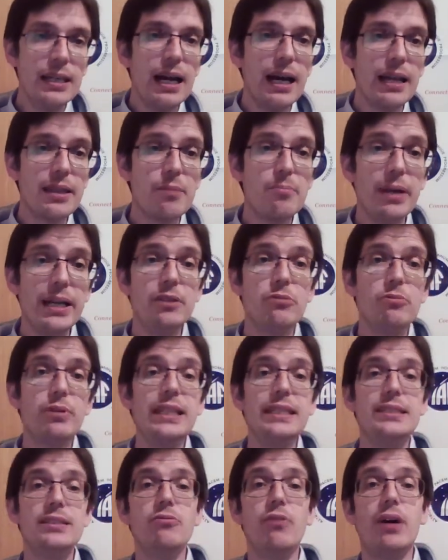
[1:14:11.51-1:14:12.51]
The main
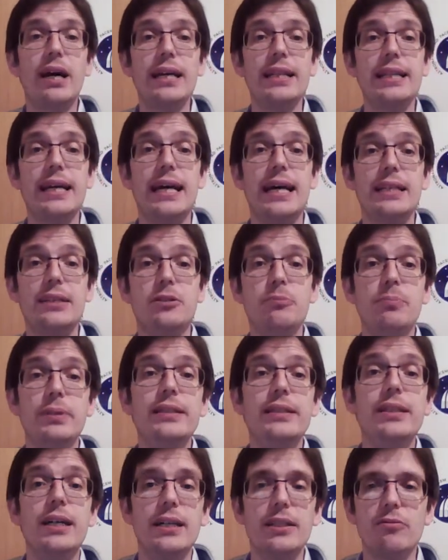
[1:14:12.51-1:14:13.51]
reason why it had to
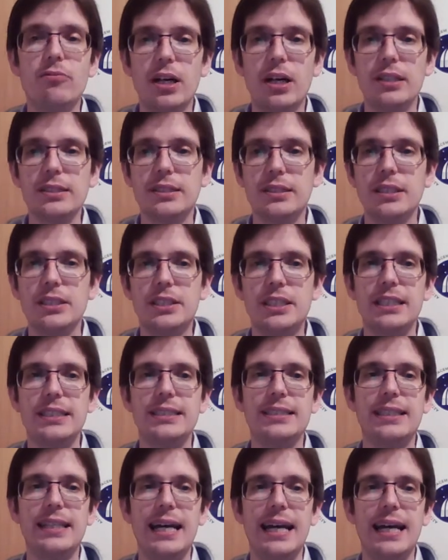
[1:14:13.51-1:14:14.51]
be done was
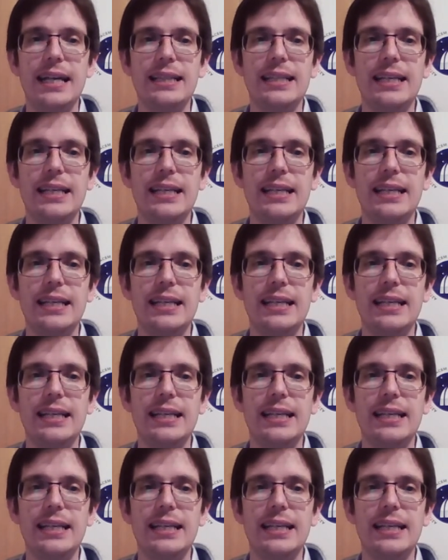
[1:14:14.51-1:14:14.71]
just that